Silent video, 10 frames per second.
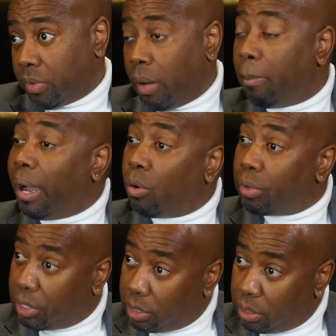
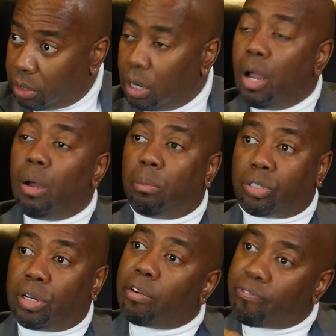about here.
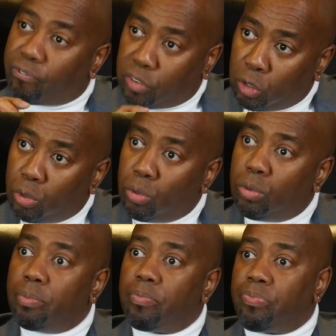So there are a
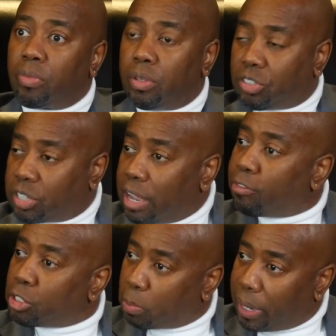few
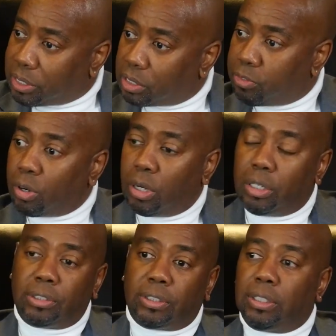safer spaces for
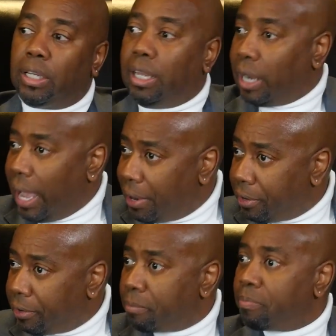us:
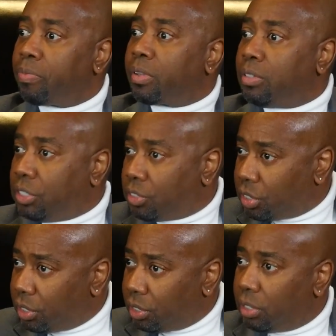Atlanta,
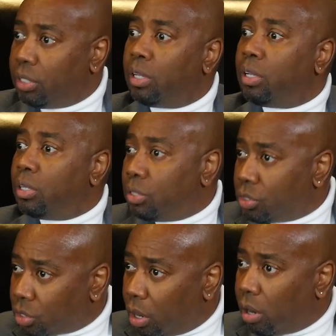DC,
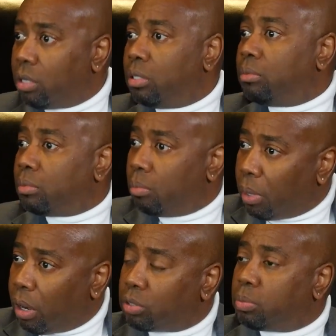Charlotte,
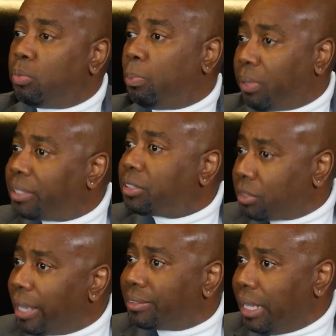Baltimore, places
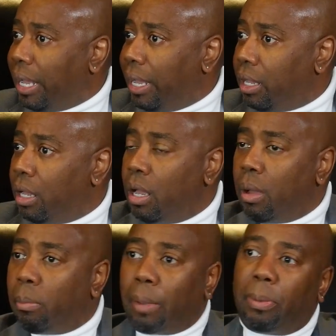like that.
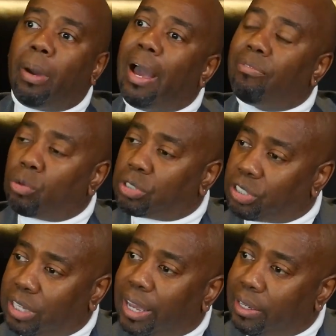Black people have no
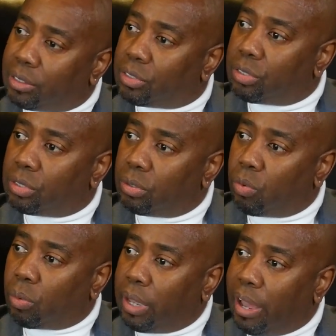states
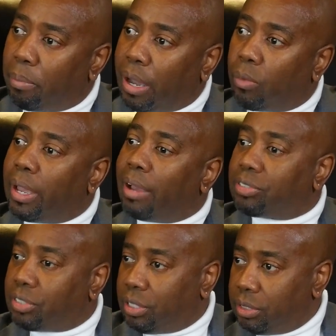where we have power. We have
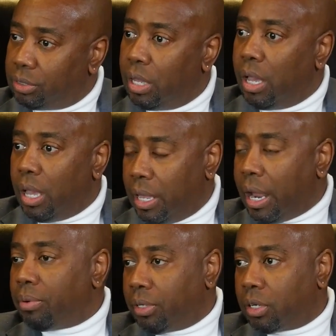cities. And
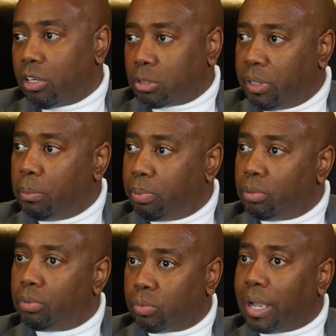I would encourage
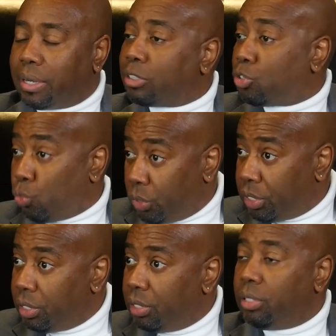people right now to
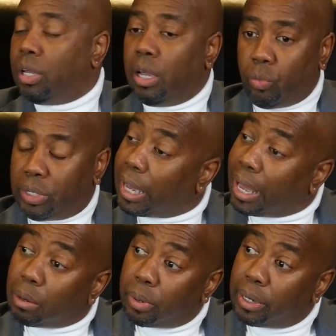read and
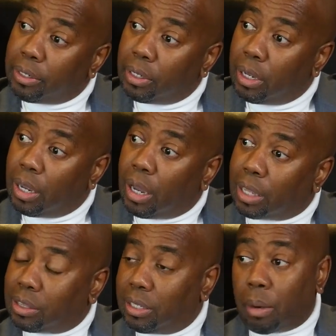recalibrate.
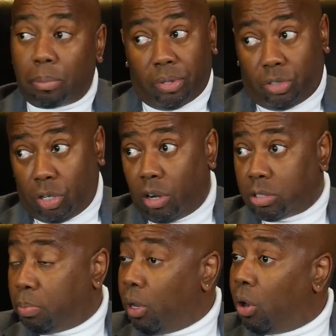I think our brother
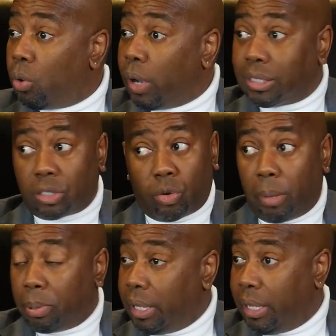Charles Blow has a
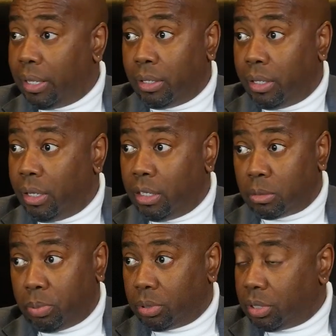great plan in his
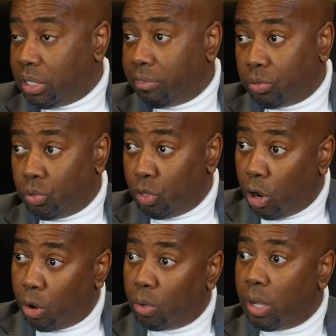book, The Devil You
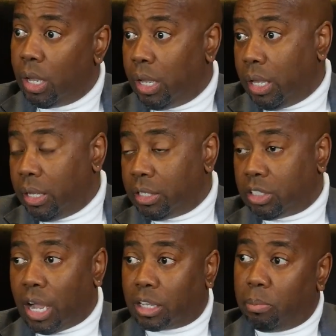Know, and his
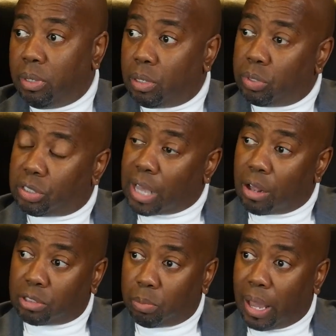documentary,
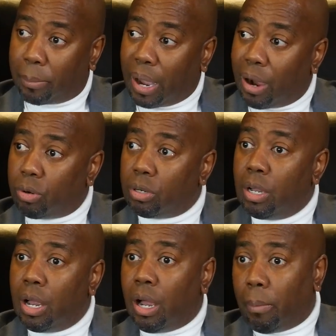South to Black Power,
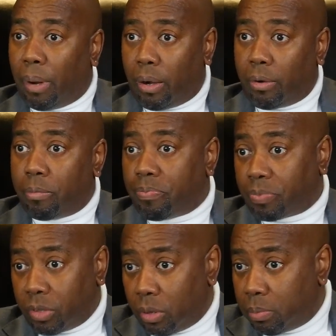about,
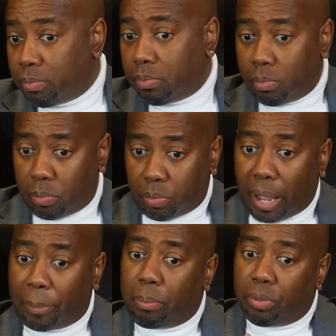you know,
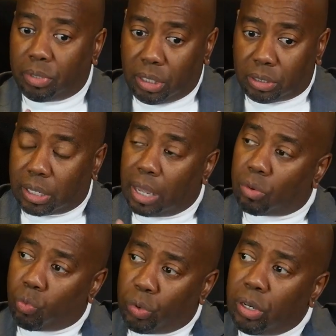Black people need to kind
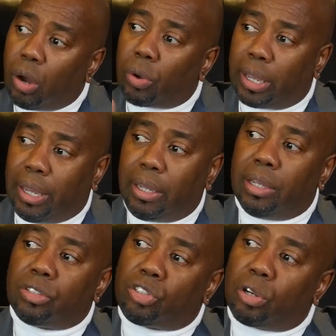of relocate
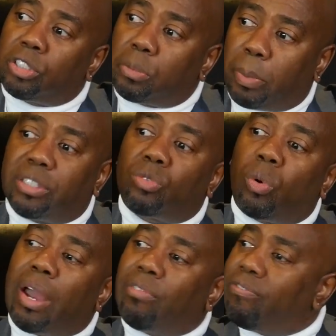in certain spaces
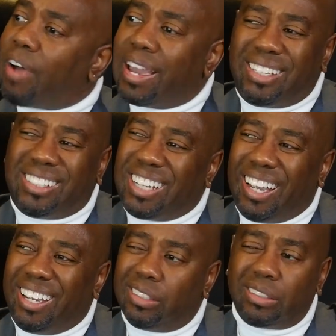where we have a fighting
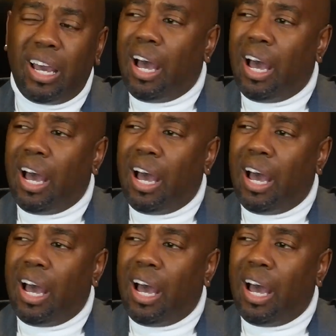chance.